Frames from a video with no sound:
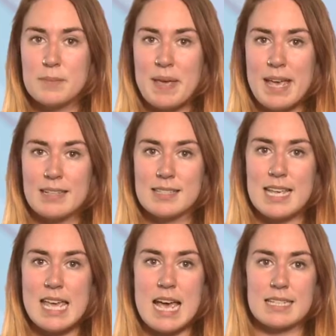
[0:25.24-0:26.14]

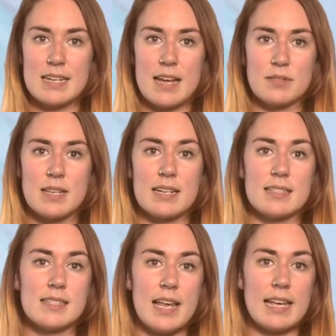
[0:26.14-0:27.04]
plc has announced that it
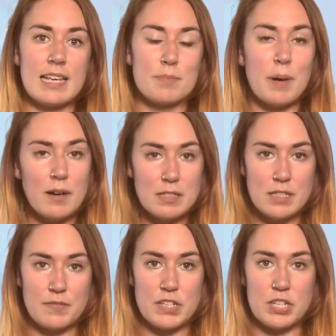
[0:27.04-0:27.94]
is selling its parts
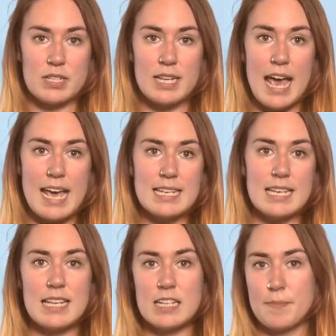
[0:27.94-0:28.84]
division to aid
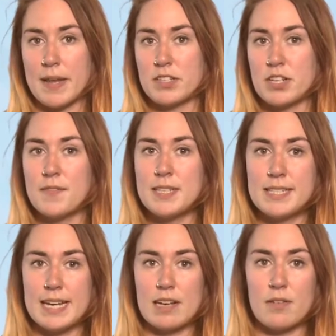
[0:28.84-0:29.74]
in the expansion of its
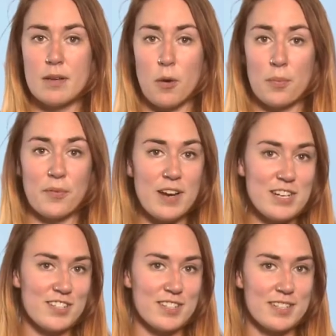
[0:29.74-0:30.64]
dealer
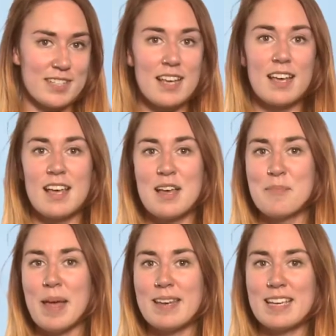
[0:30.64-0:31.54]
operations.
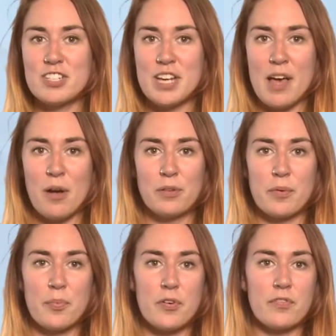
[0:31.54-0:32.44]
Pending shareholder
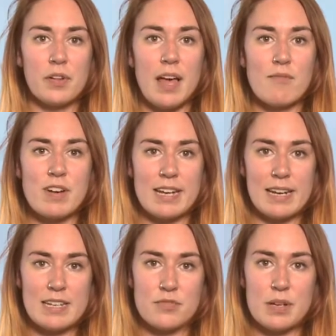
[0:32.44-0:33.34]
approval and
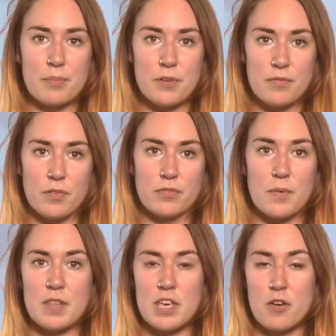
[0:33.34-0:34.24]
regulatory approval
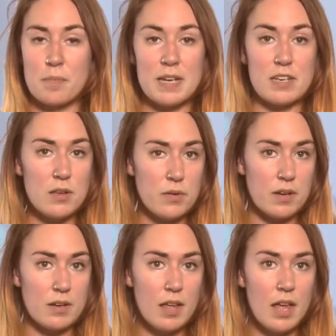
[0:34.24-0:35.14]
from the European
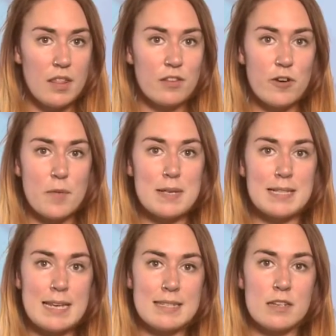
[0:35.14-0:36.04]
Union, the group has
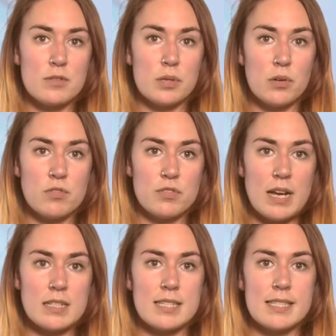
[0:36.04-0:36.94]
entered into a
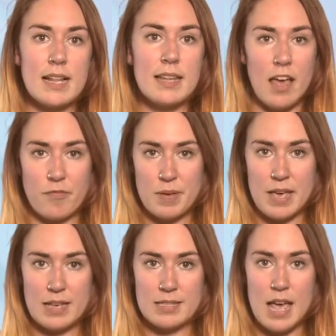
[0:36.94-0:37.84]
contract to sell
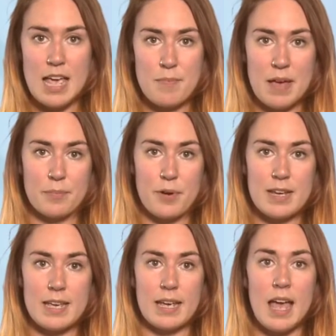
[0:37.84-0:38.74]
FPS, APEC
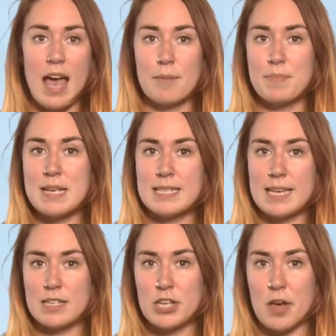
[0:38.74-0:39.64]
Braking and
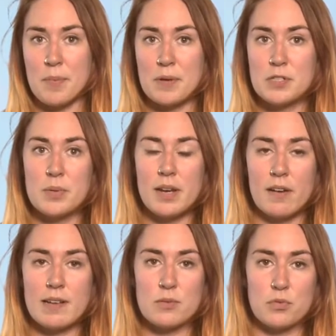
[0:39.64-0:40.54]
BTN Turbo to
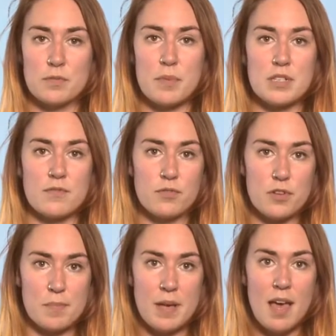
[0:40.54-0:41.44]
Alliance Automotive
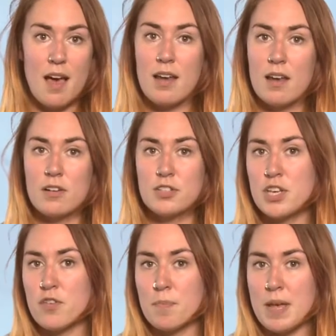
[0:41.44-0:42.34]
Group, a large
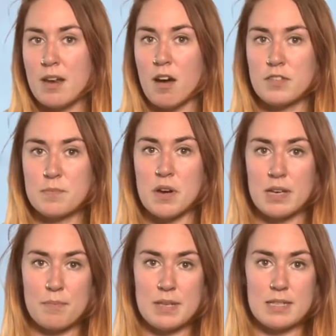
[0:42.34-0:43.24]
European
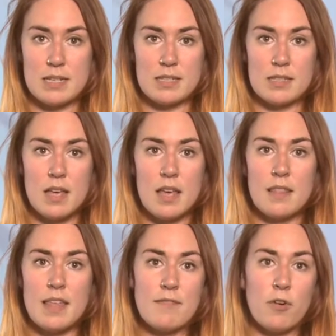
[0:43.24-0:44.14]
aftermarket business.
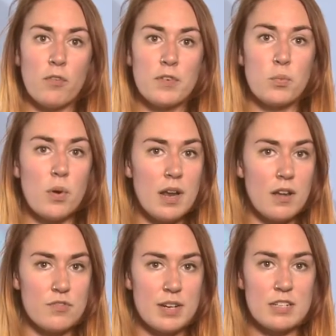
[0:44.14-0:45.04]
They've offered
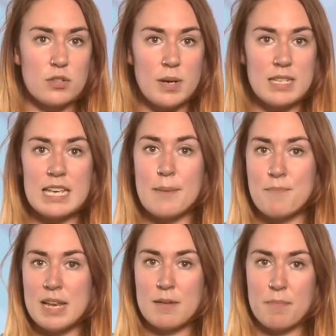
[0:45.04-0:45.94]
£120
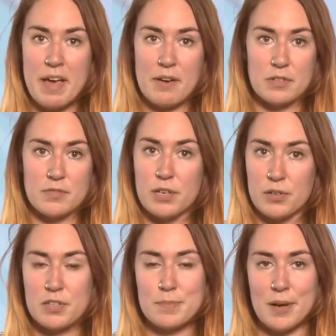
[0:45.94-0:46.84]
million for
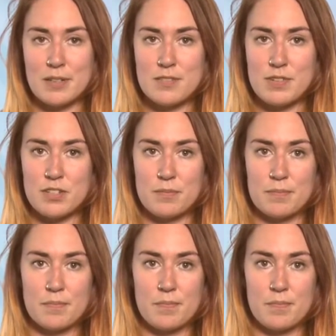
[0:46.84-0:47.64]
Lucas Parts Division.